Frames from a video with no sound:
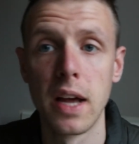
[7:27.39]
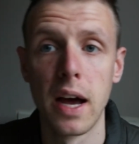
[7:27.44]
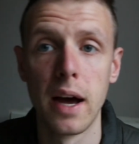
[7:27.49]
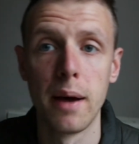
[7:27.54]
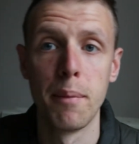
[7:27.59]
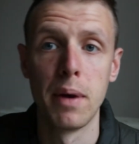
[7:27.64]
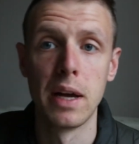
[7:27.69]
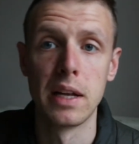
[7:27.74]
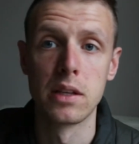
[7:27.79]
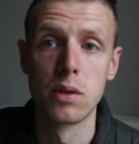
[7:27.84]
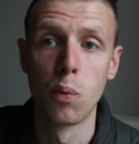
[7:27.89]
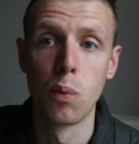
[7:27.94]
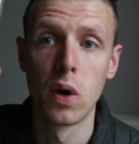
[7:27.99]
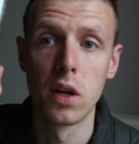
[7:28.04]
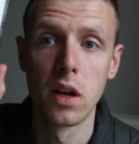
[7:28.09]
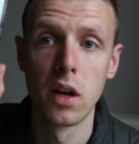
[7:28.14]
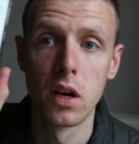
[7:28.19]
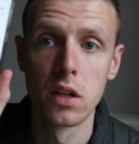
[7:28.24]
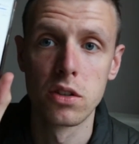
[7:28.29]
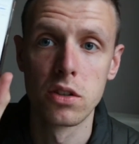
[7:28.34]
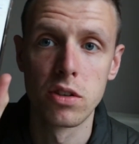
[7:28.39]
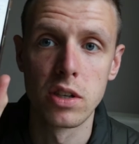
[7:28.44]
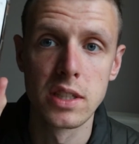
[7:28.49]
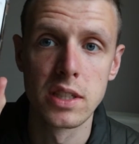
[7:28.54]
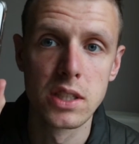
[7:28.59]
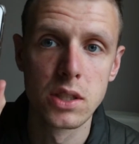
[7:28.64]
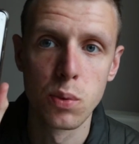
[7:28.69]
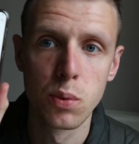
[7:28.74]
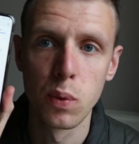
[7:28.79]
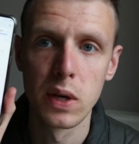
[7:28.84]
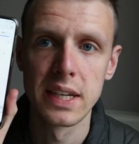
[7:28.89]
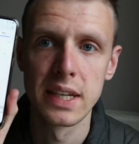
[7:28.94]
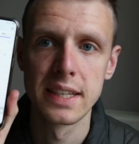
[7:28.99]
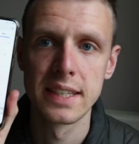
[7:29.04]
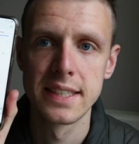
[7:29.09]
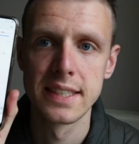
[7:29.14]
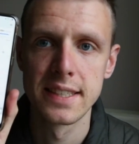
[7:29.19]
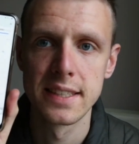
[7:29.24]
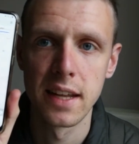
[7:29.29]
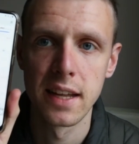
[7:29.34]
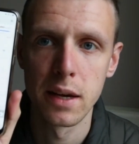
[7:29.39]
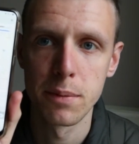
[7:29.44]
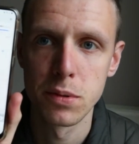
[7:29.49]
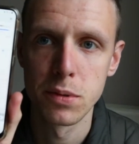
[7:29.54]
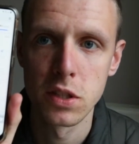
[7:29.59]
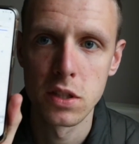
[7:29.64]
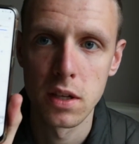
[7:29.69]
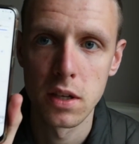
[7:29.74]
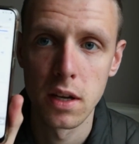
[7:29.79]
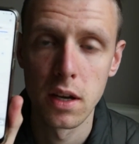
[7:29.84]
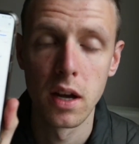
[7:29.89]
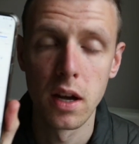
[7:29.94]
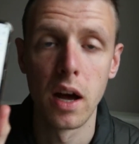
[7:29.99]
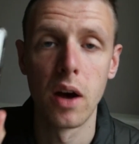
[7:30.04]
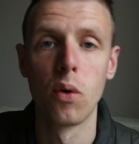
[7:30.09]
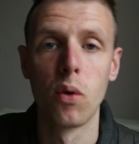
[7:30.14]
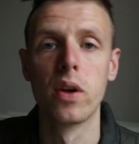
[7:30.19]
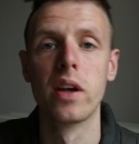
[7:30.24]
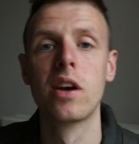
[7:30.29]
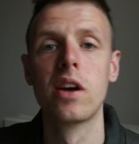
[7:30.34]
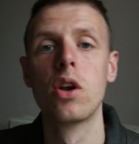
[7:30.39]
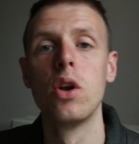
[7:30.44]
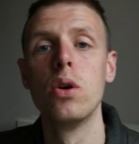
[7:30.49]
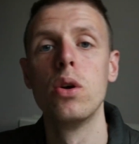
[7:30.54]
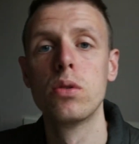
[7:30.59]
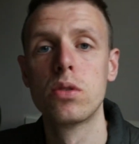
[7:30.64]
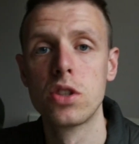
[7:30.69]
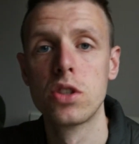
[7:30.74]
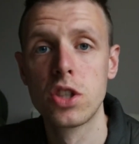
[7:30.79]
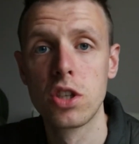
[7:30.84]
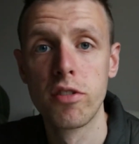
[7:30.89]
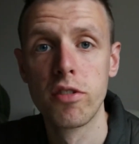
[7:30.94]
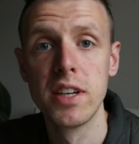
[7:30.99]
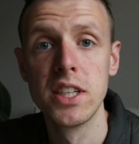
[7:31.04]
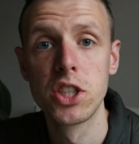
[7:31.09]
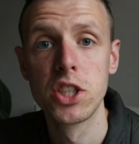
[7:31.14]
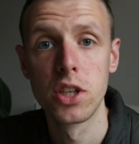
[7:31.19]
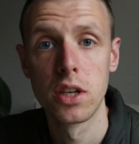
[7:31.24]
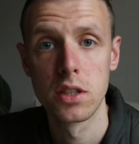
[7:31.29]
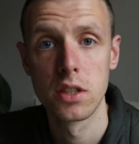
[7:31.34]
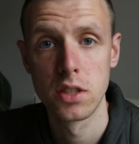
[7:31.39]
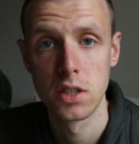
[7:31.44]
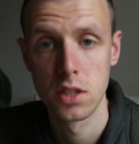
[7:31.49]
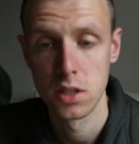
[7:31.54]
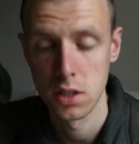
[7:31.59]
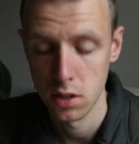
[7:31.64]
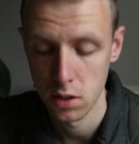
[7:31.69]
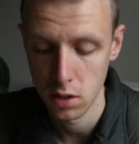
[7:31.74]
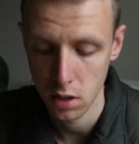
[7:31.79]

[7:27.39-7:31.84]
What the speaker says: I'm at 120 steps. I'll include the screenshots